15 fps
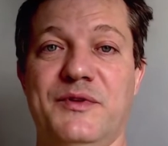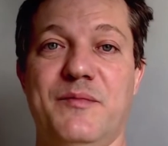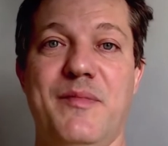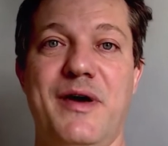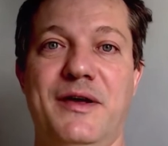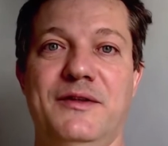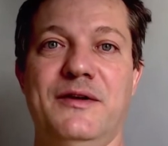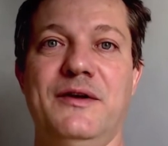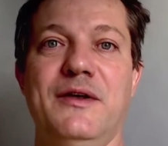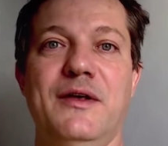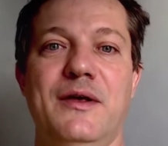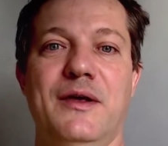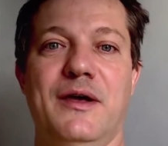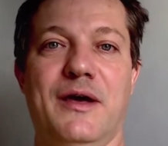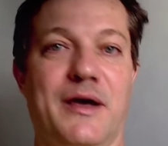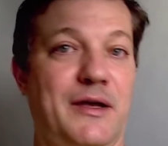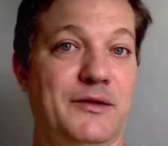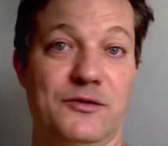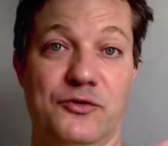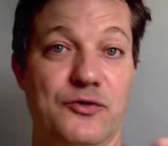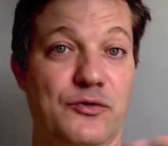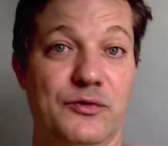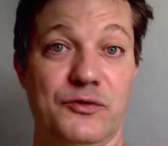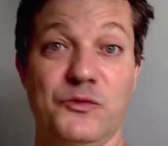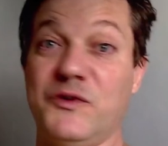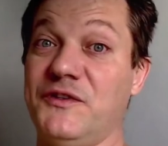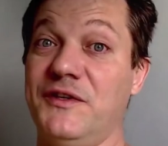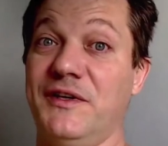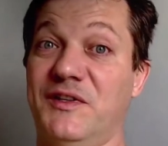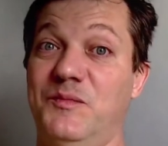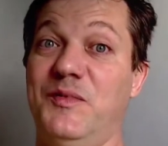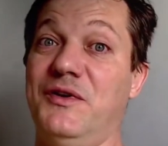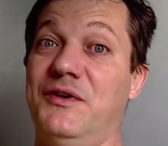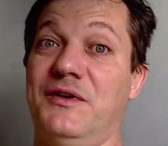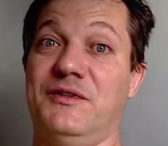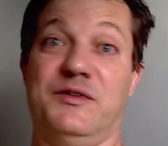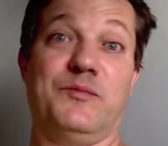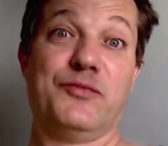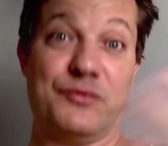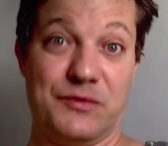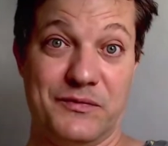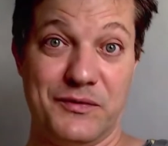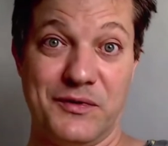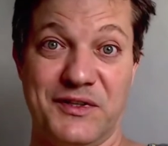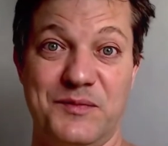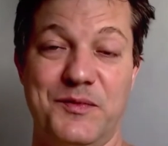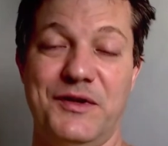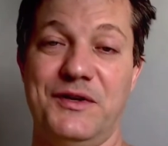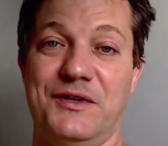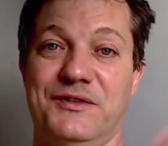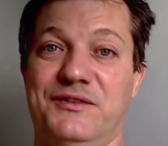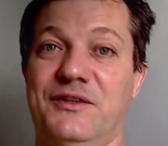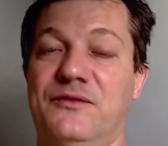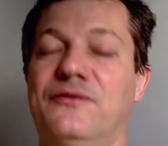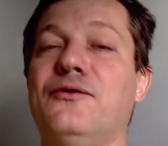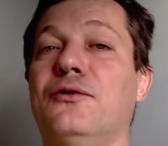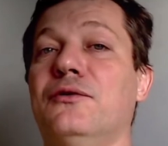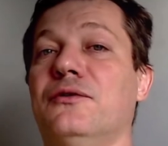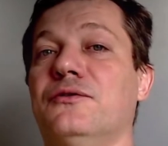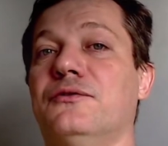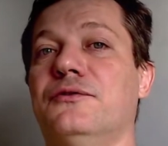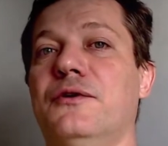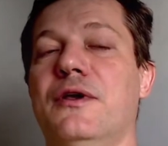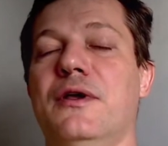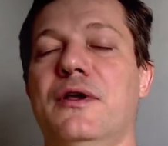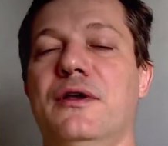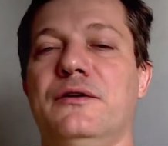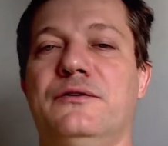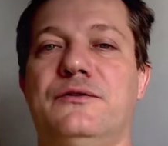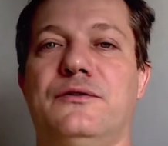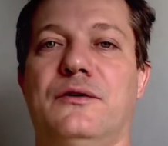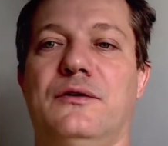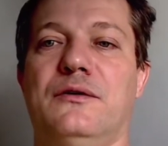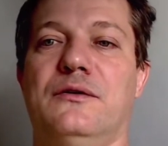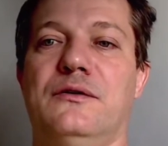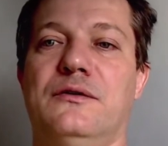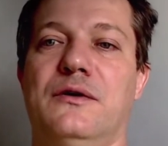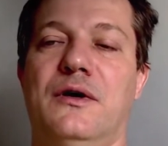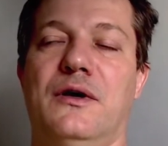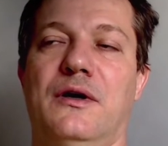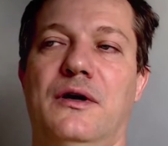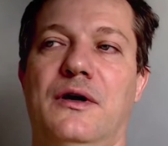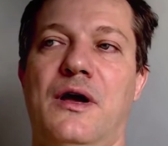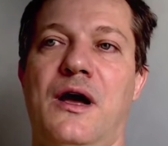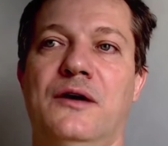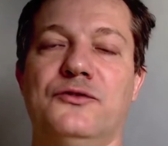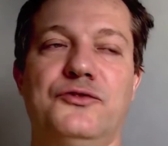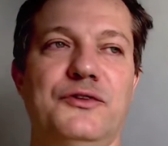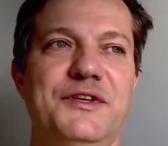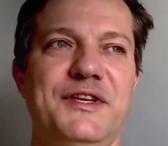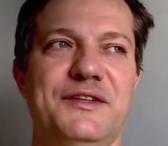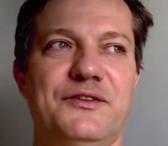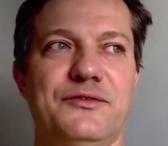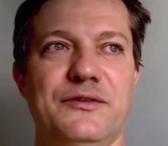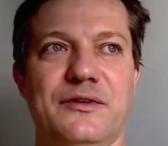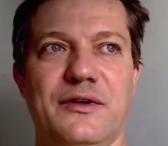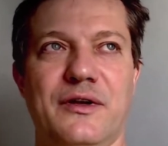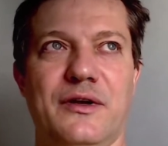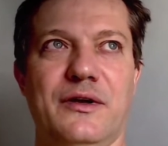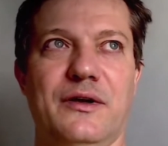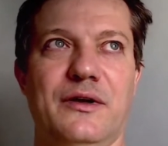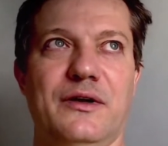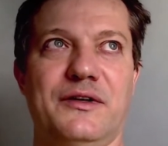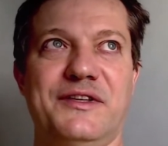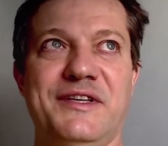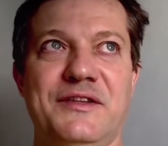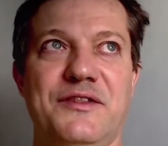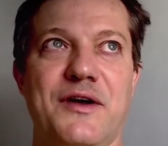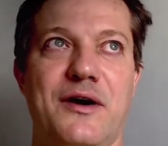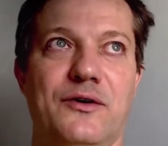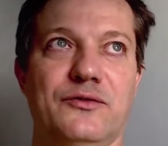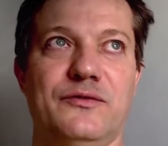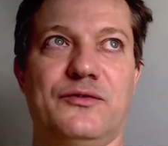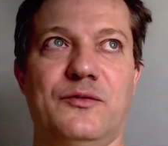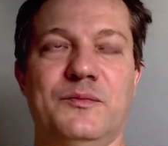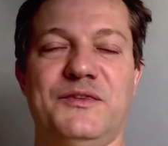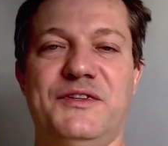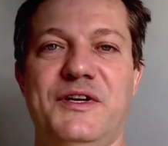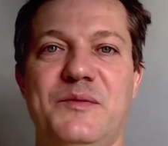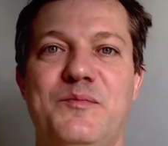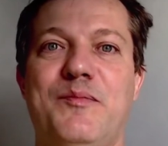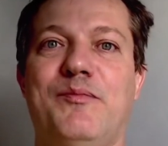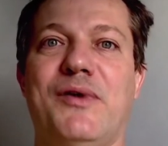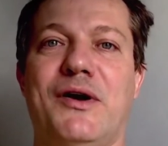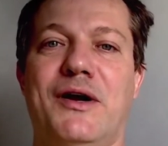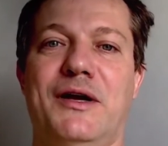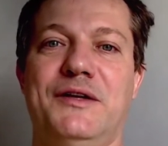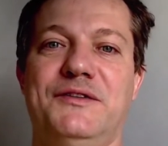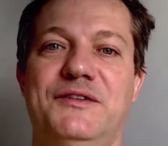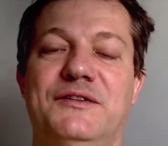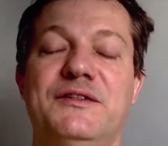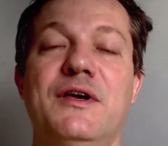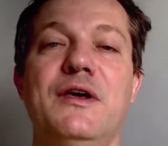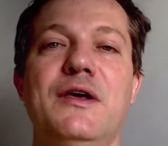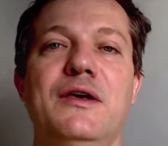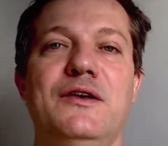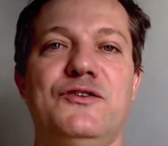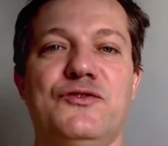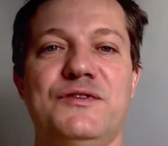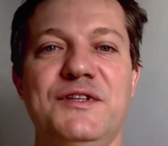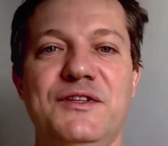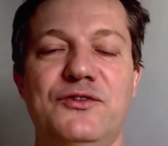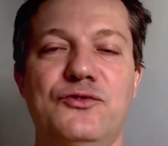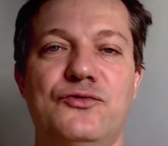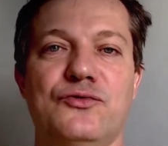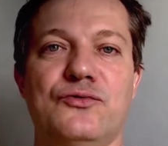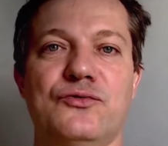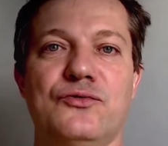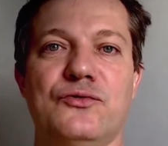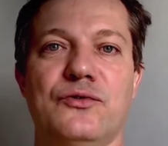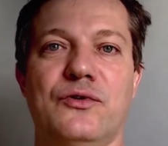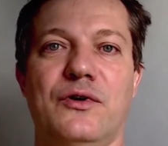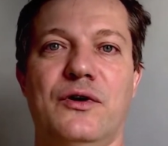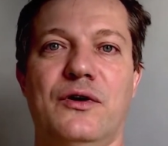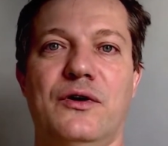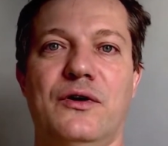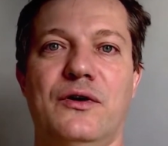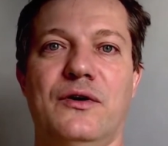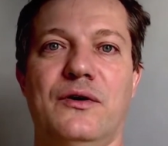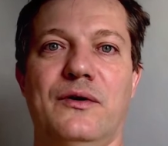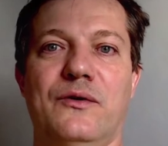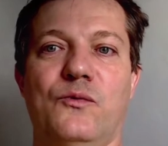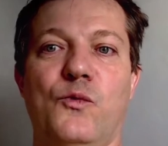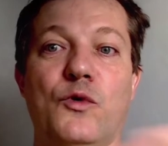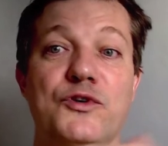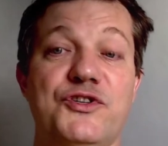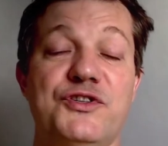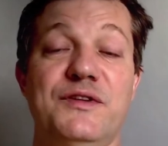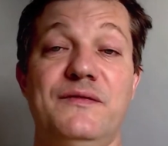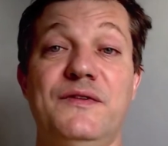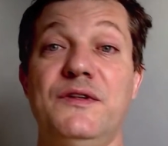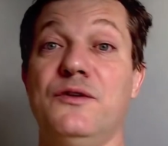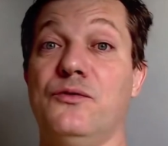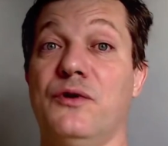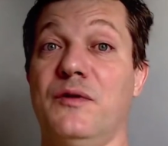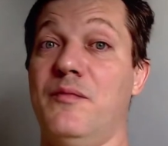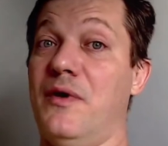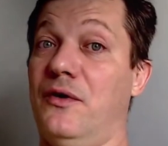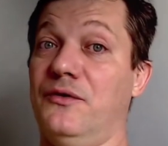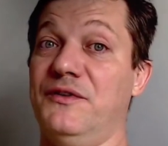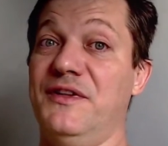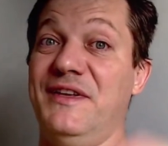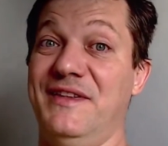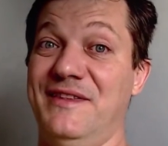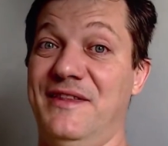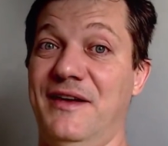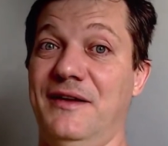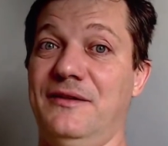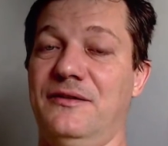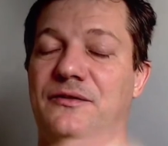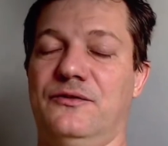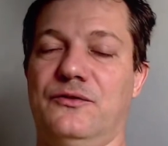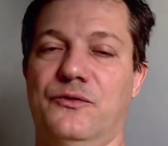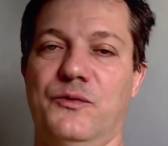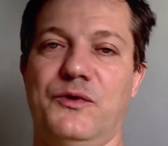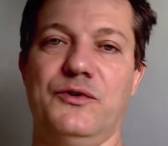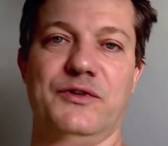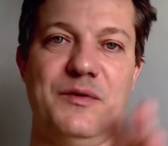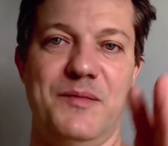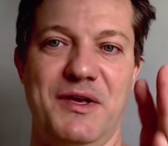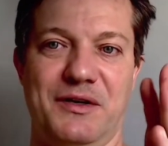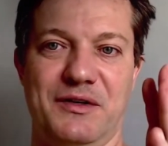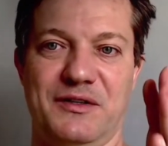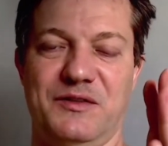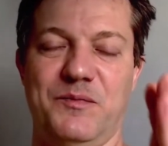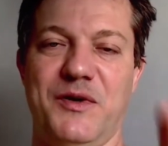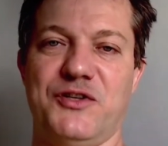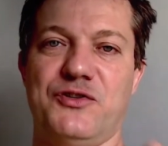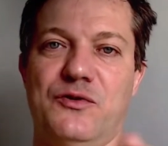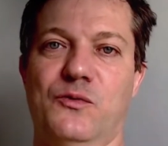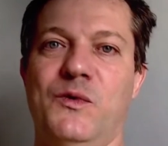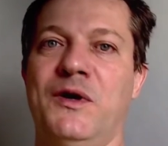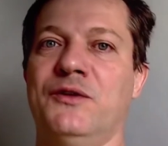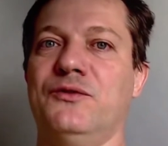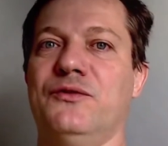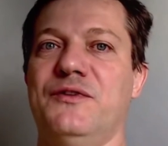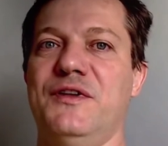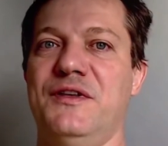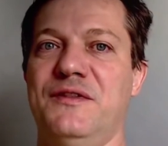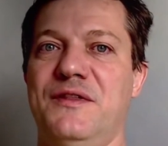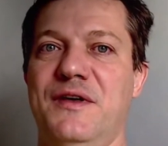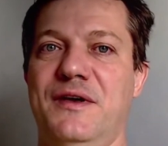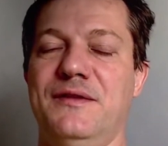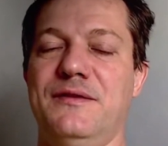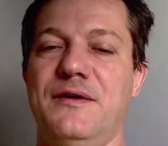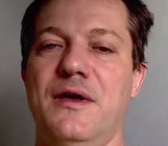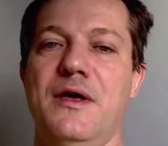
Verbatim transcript: bed and go on with the experience, a beautiful experience that follows. So uh, how to get uh, get out from sleep paralysis? You need to uh, watch the video about the intent. So we're gonna make a special one on the intent